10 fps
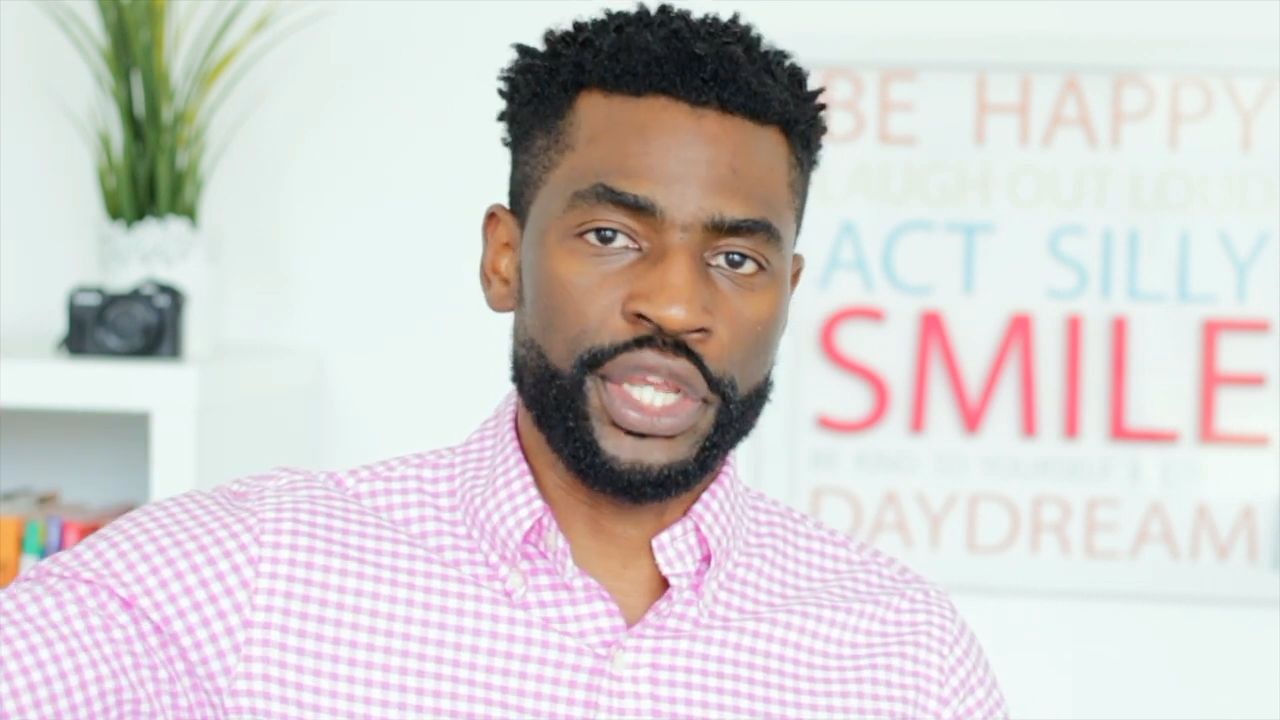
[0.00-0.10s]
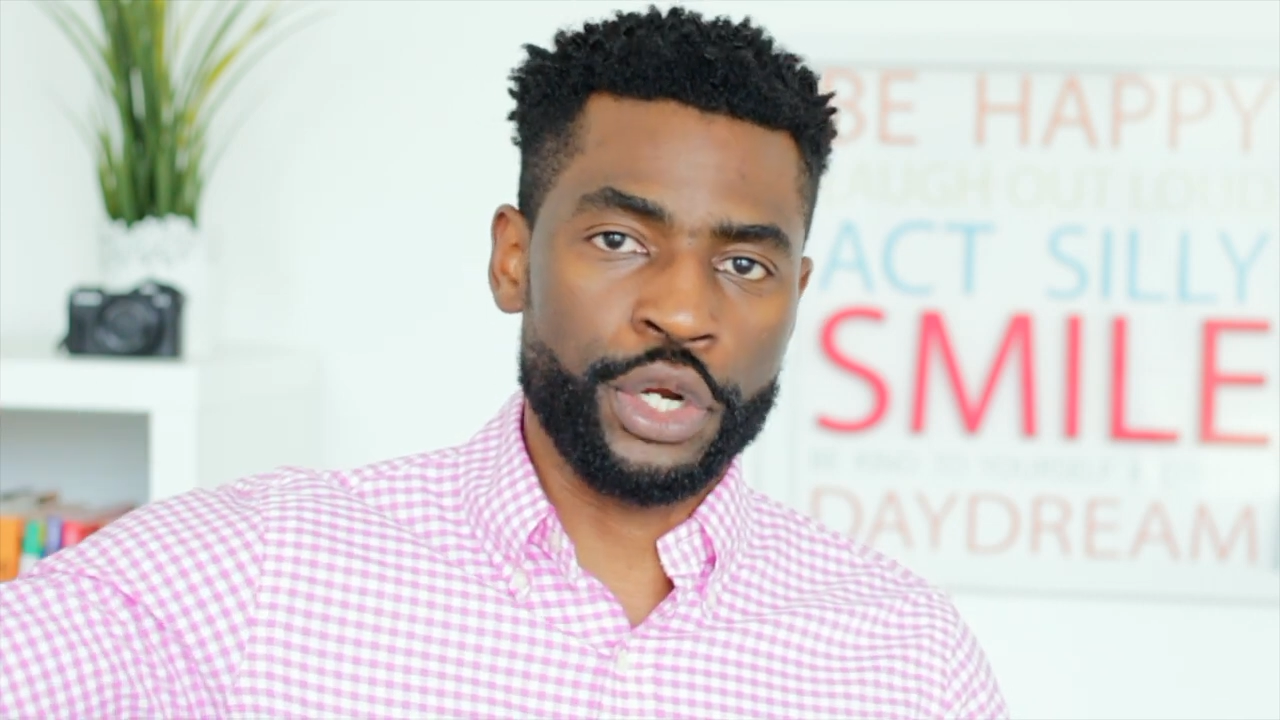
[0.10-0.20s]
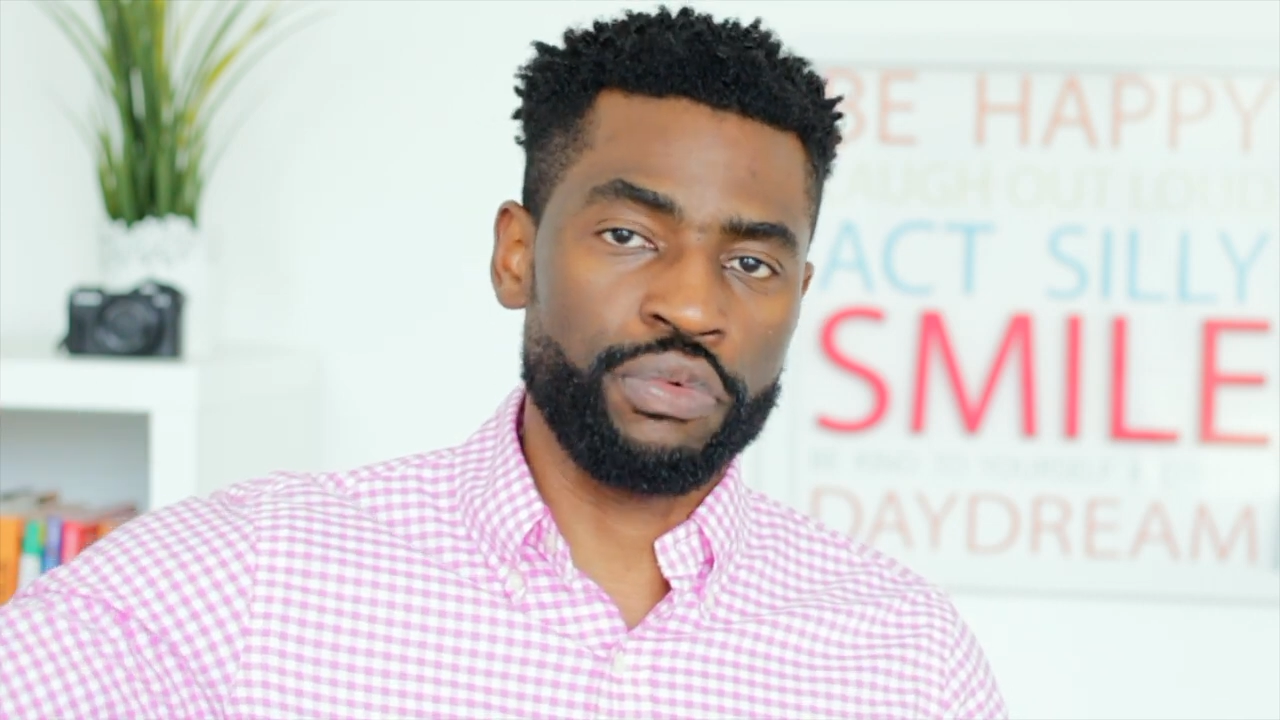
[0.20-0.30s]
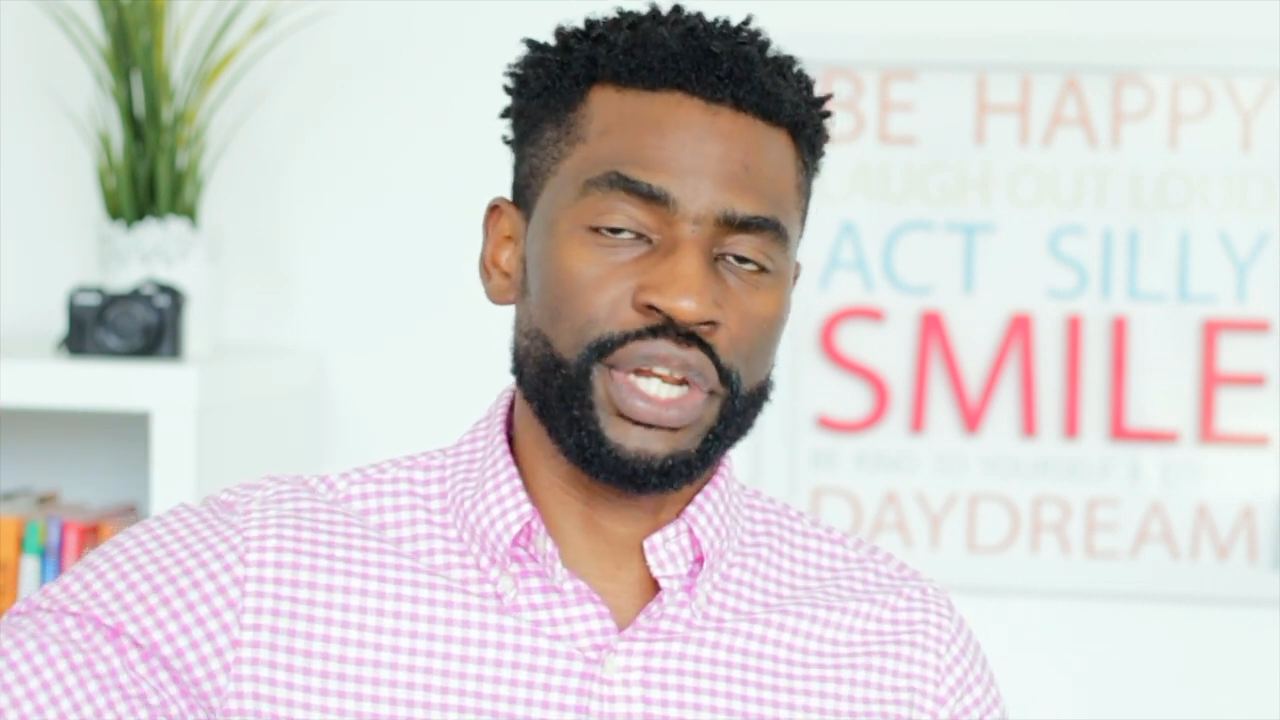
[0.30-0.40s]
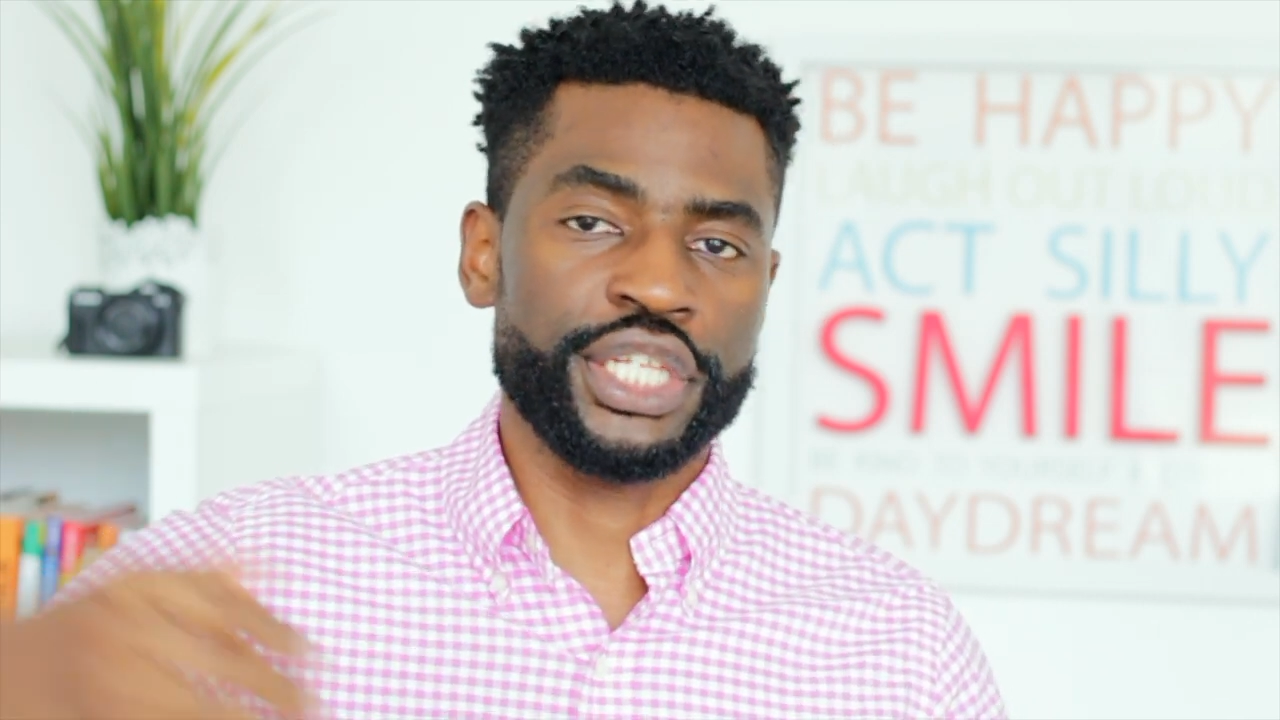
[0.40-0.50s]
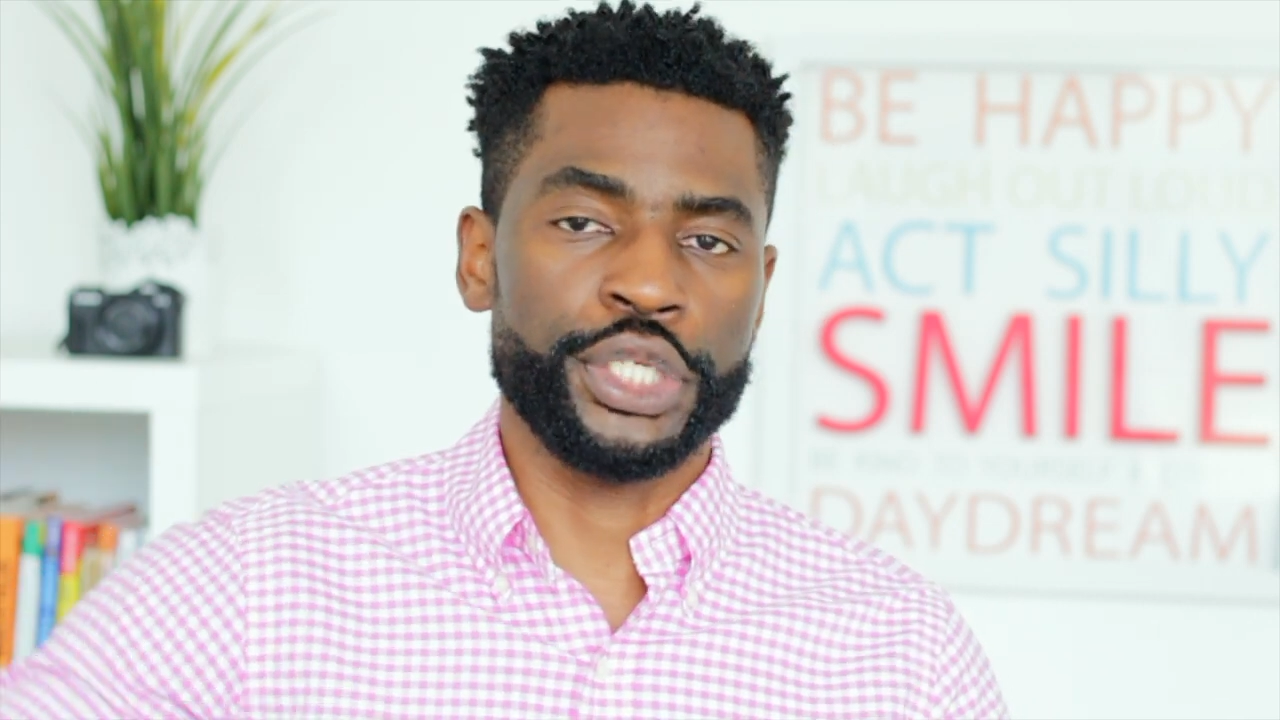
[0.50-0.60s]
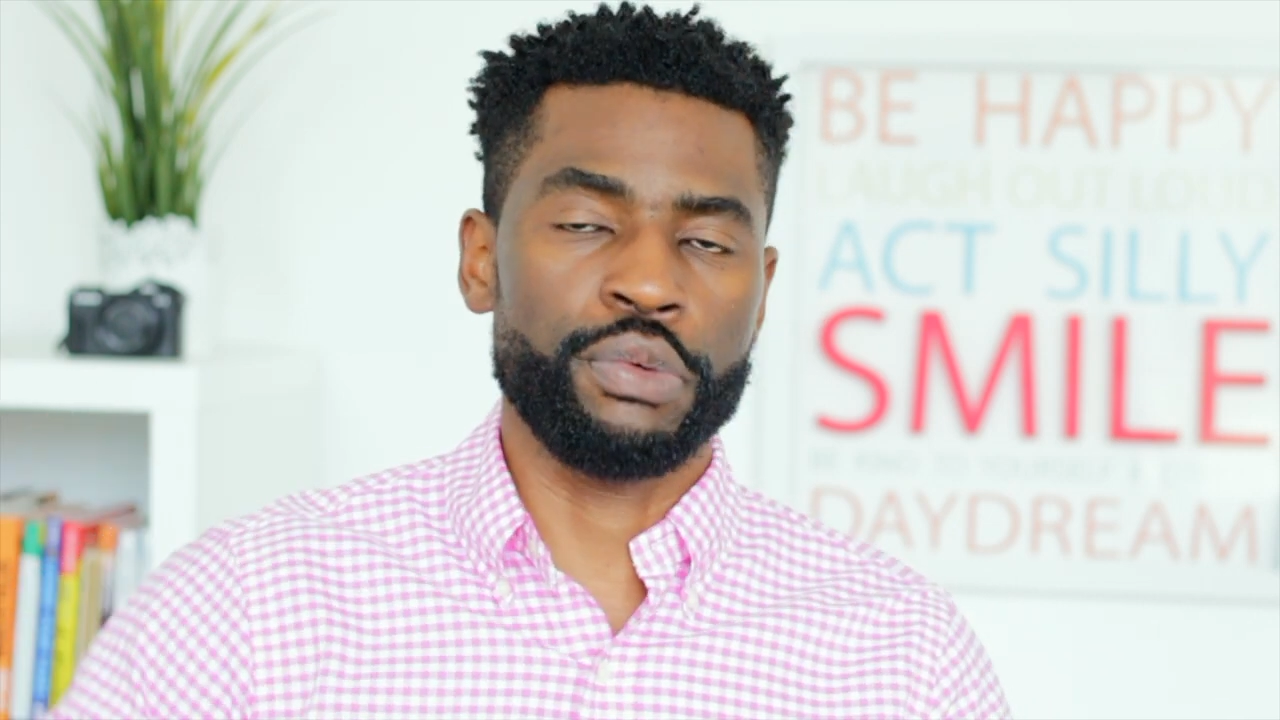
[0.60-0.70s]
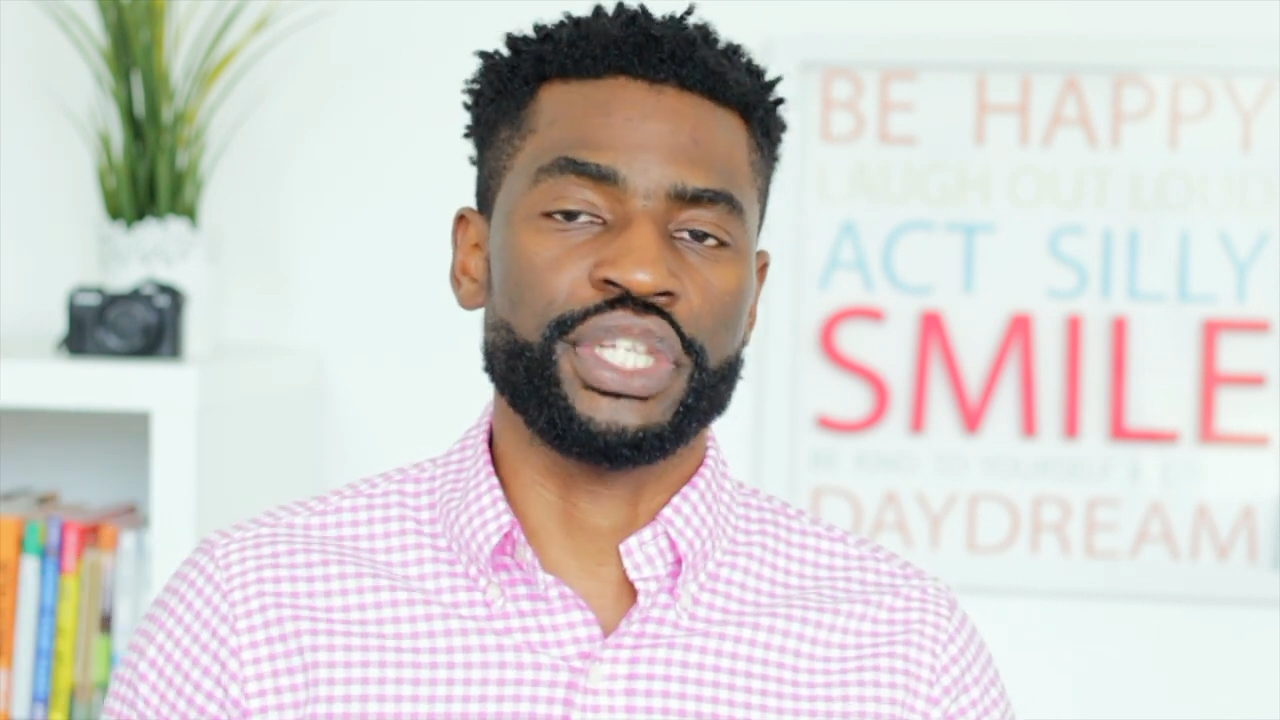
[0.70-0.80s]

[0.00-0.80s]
year with this U